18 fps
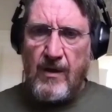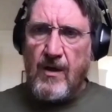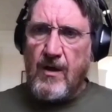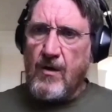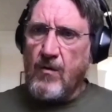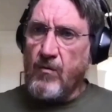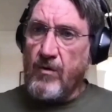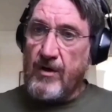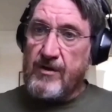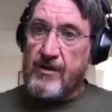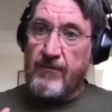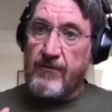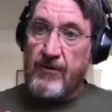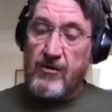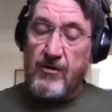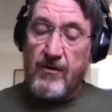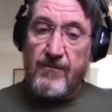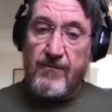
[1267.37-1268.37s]
Whereas if it's
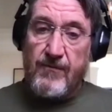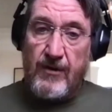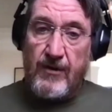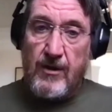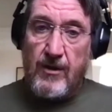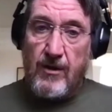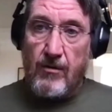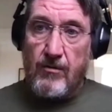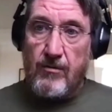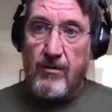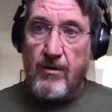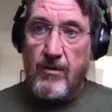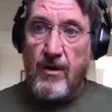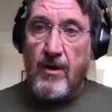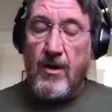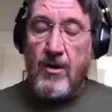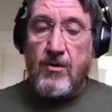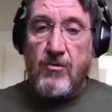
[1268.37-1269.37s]
on video,
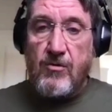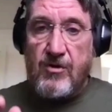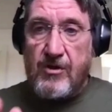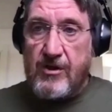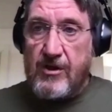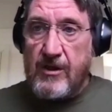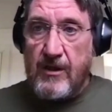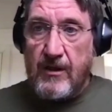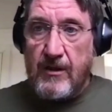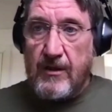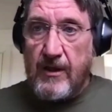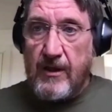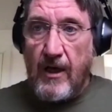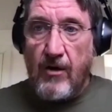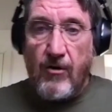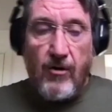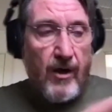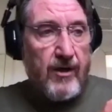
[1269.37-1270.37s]
you see it
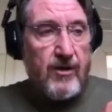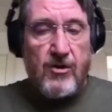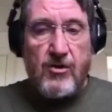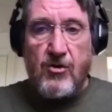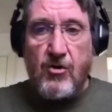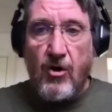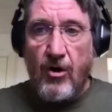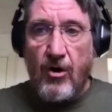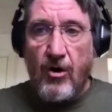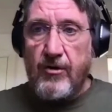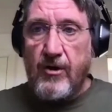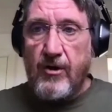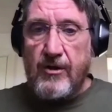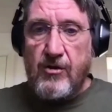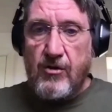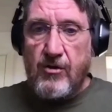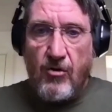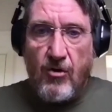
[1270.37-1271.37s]
now and it's gone.
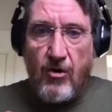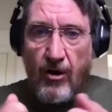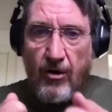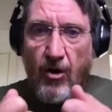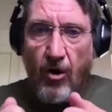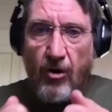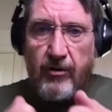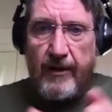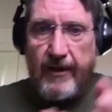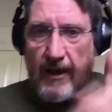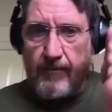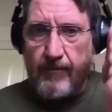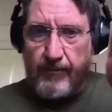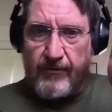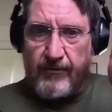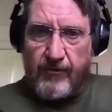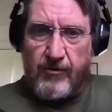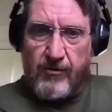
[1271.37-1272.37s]
You can't hold it
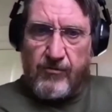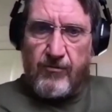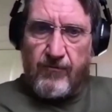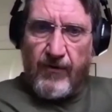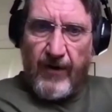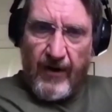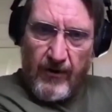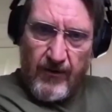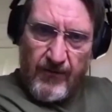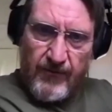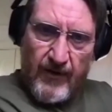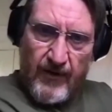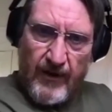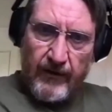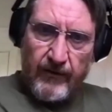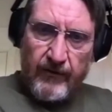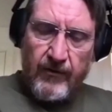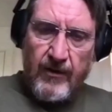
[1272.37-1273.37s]
up to verify
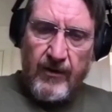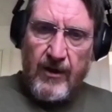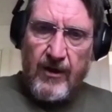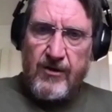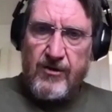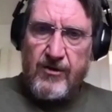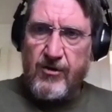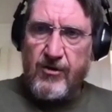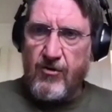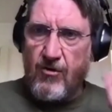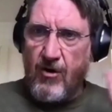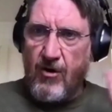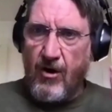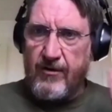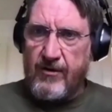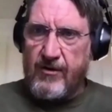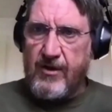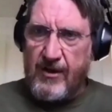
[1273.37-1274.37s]
it. So you
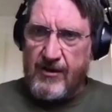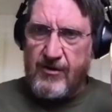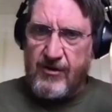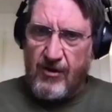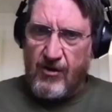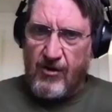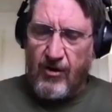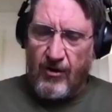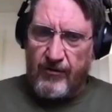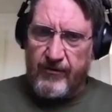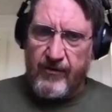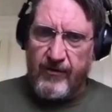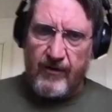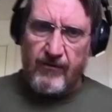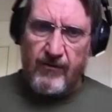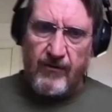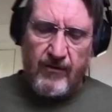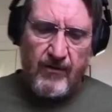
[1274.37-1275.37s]
can't test the content.
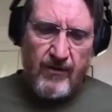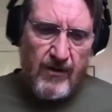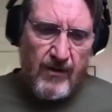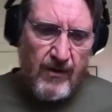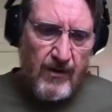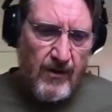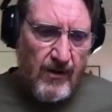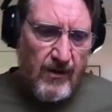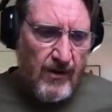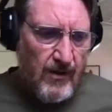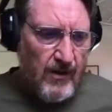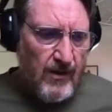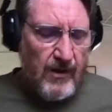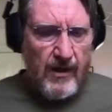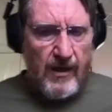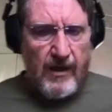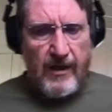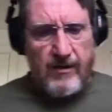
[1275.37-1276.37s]

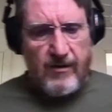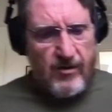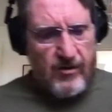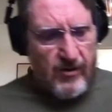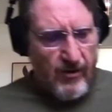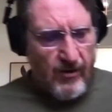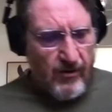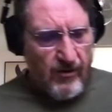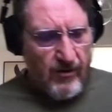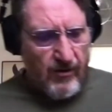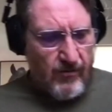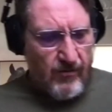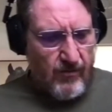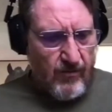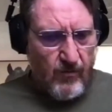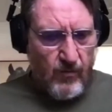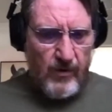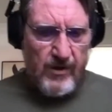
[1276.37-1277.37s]
And so
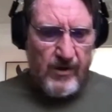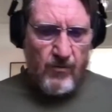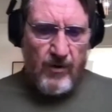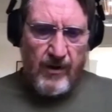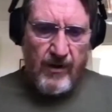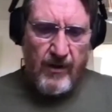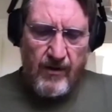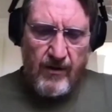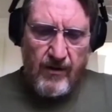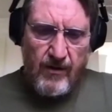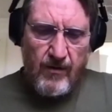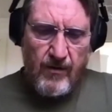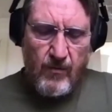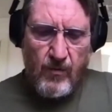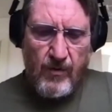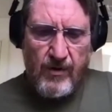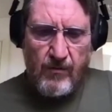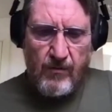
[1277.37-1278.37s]
we
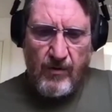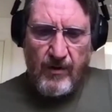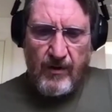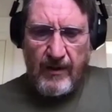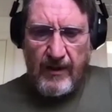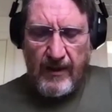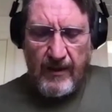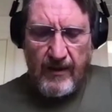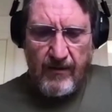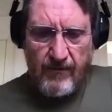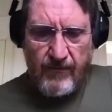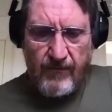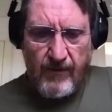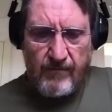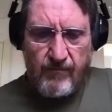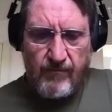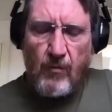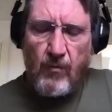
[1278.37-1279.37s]
were kind of,
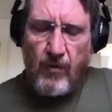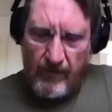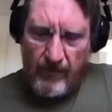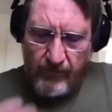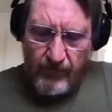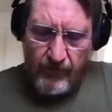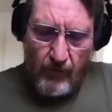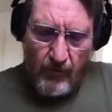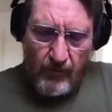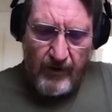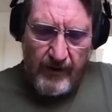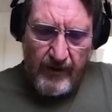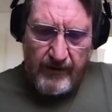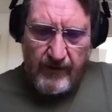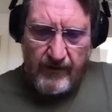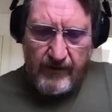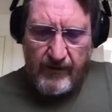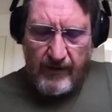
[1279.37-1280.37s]
well, Volker at
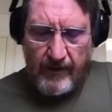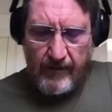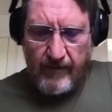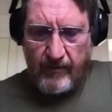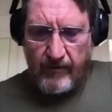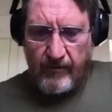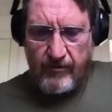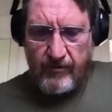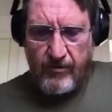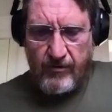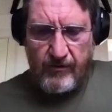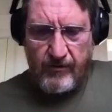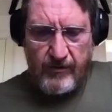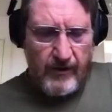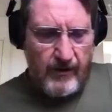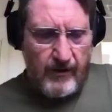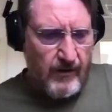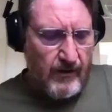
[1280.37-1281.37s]
the time, I shouldn't
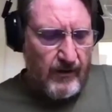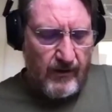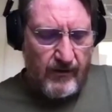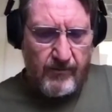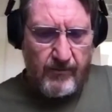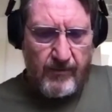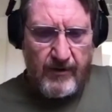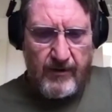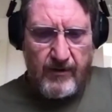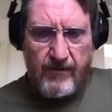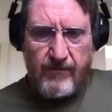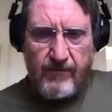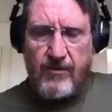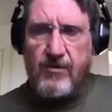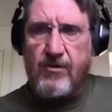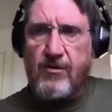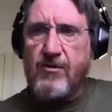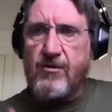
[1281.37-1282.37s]
take accountability for
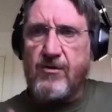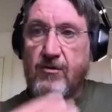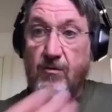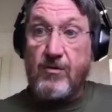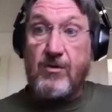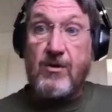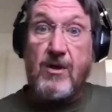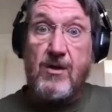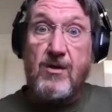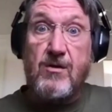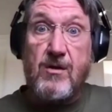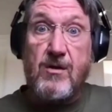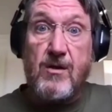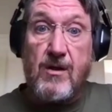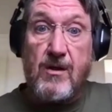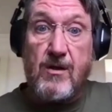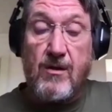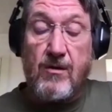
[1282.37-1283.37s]
this because it was
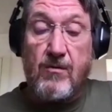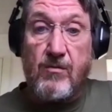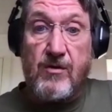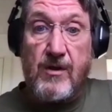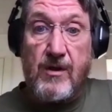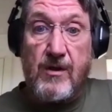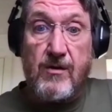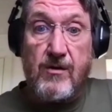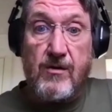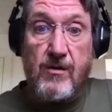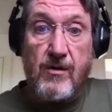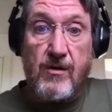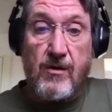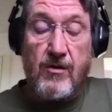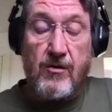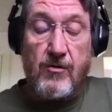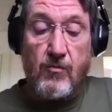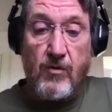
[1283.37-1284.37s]

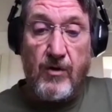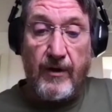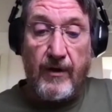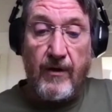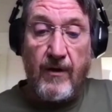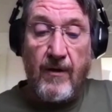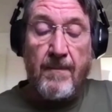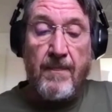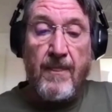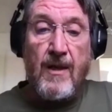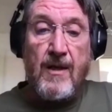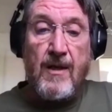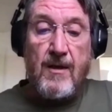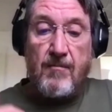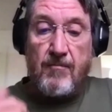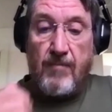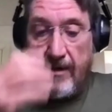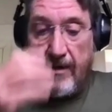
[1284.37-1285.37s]
his work.
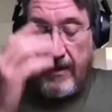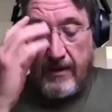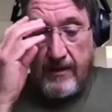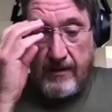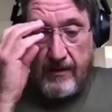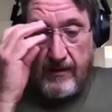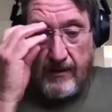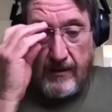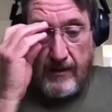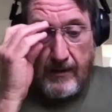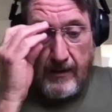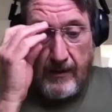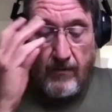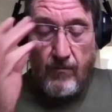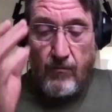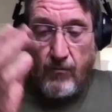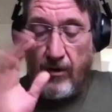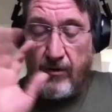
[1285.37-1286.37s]
But he
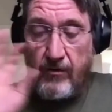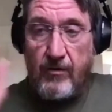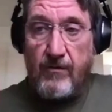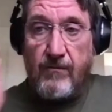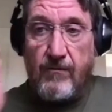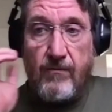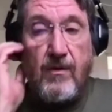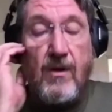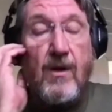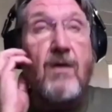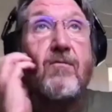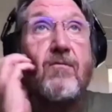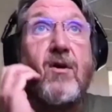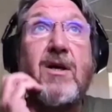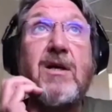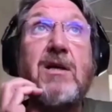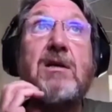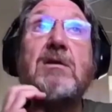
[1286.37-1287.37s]
wrote a
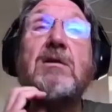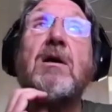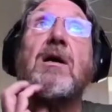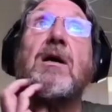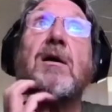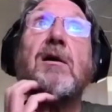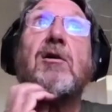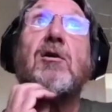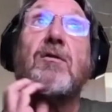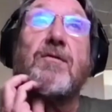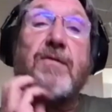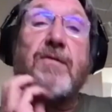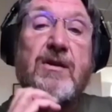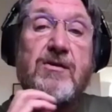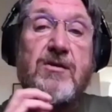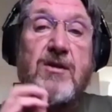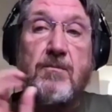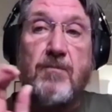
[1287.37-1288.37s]
very
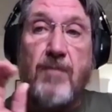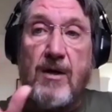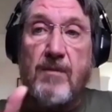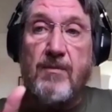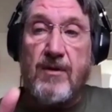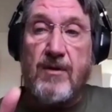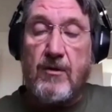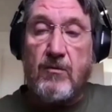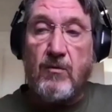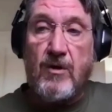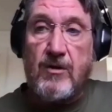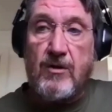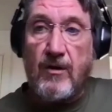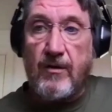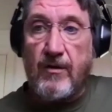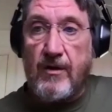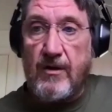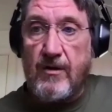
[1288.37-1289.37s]
convincing paper that went out
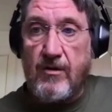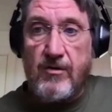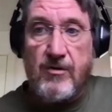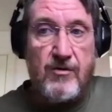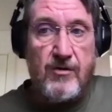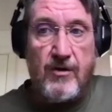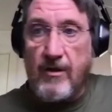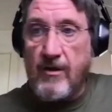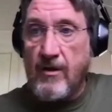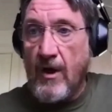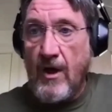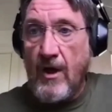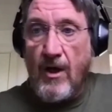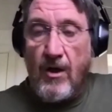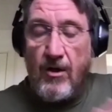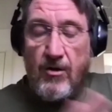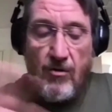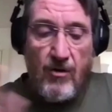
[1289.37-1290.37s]
to the industry saying,
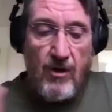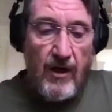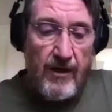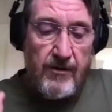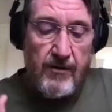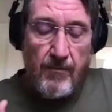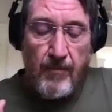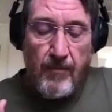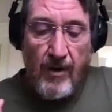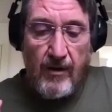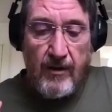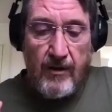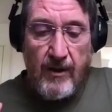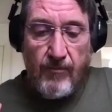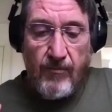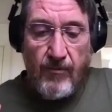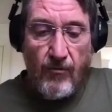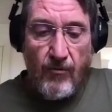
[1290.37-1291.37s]
you guys are barking
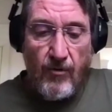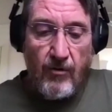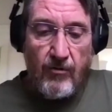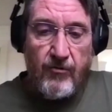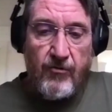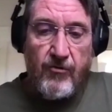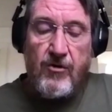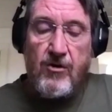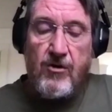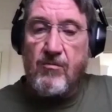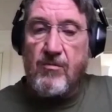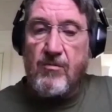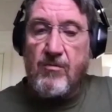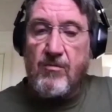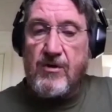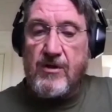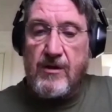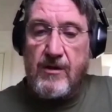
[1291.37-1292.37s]
up the wrong tree. You
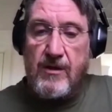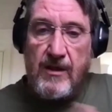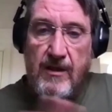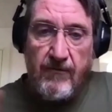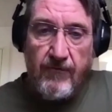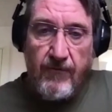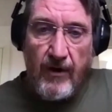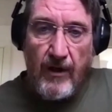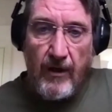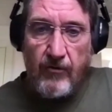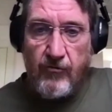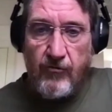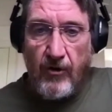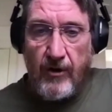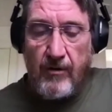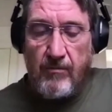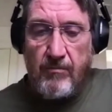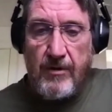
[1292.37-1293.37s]
must leave
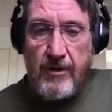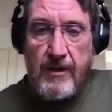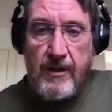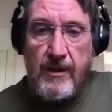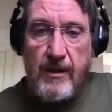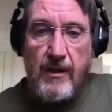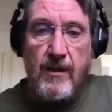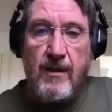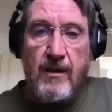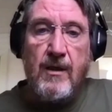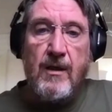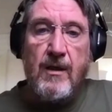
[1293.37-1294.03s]
electronic media.